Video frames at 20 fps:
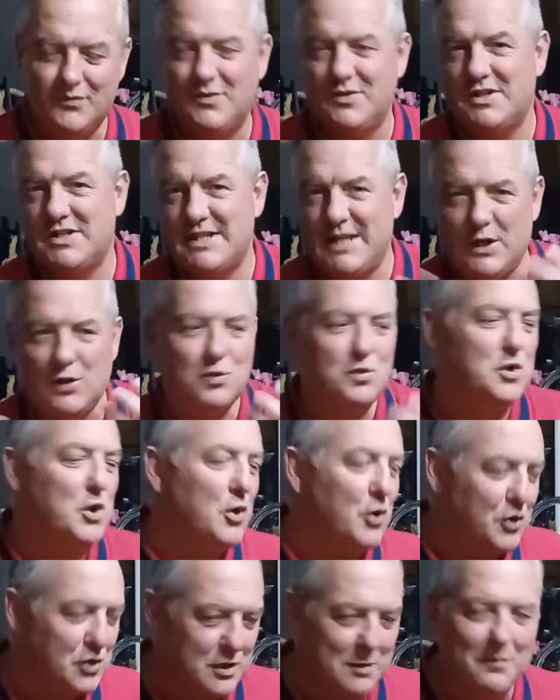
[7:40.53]

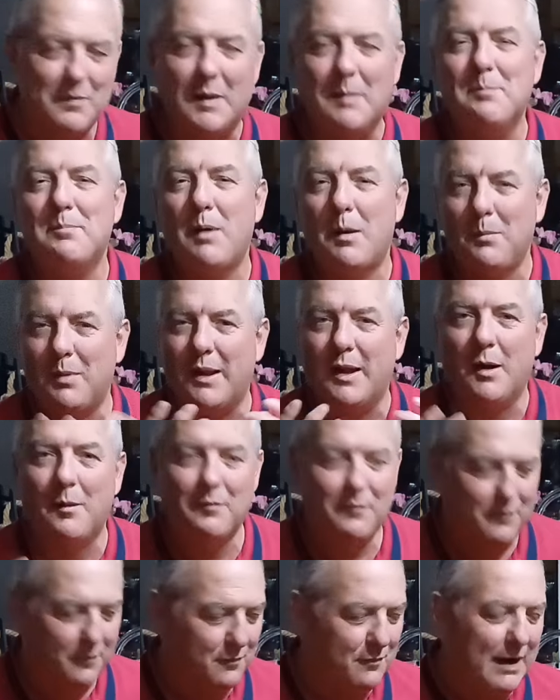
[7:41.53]
CO2 or something bubbling up
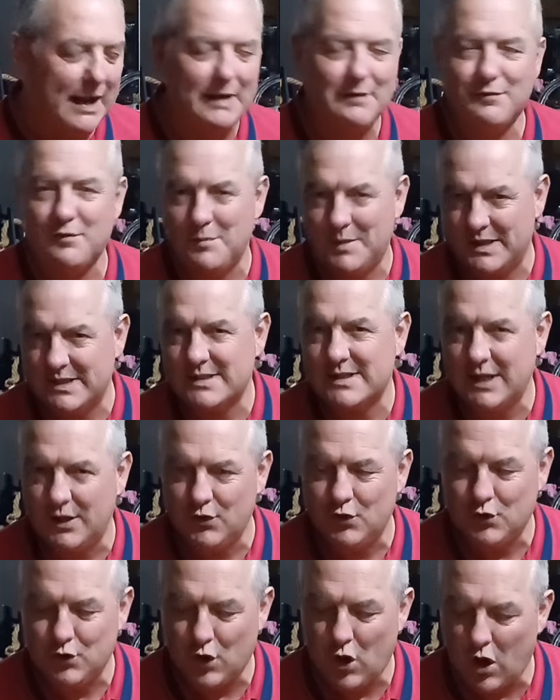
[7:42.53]
right from inside
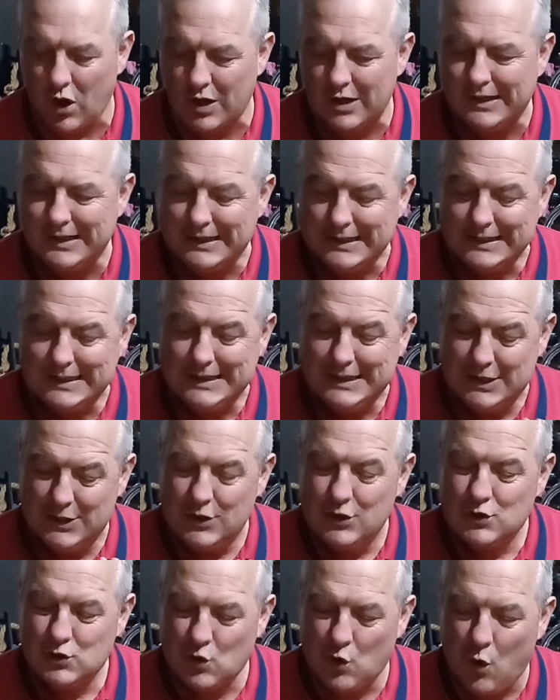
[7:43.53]
the dock.
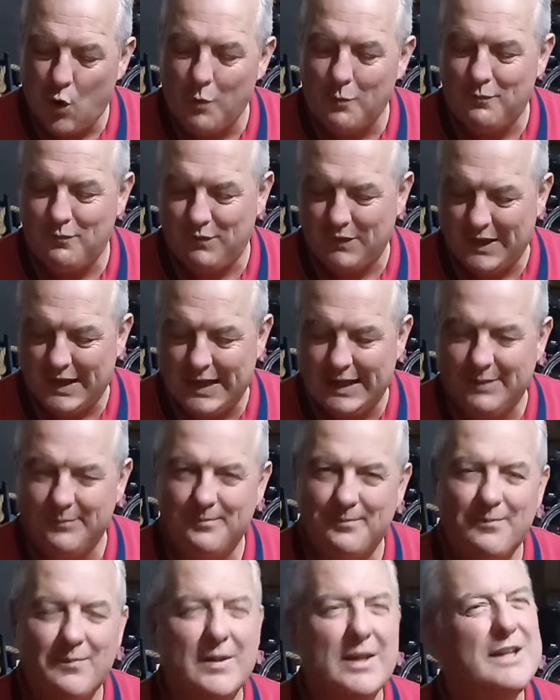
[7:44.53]
So hopefully,
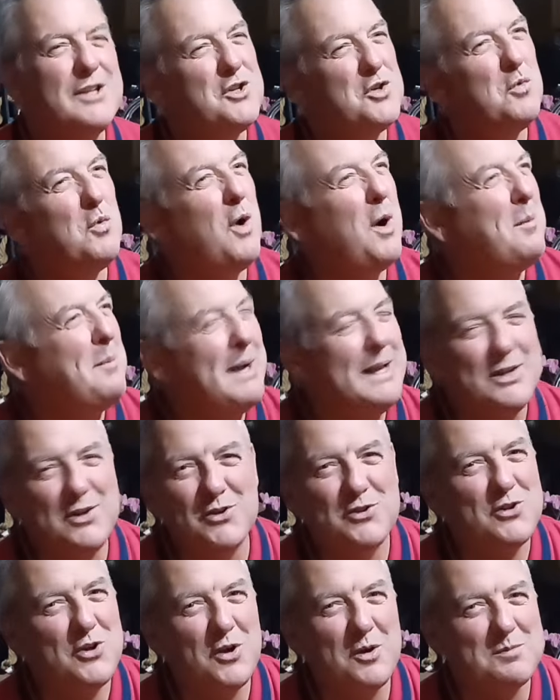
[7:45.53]
you know what, it might
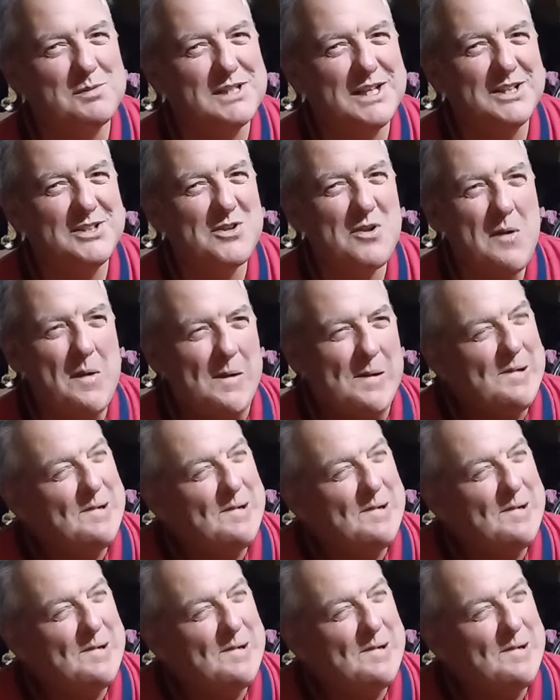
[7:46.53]
not turn upside down.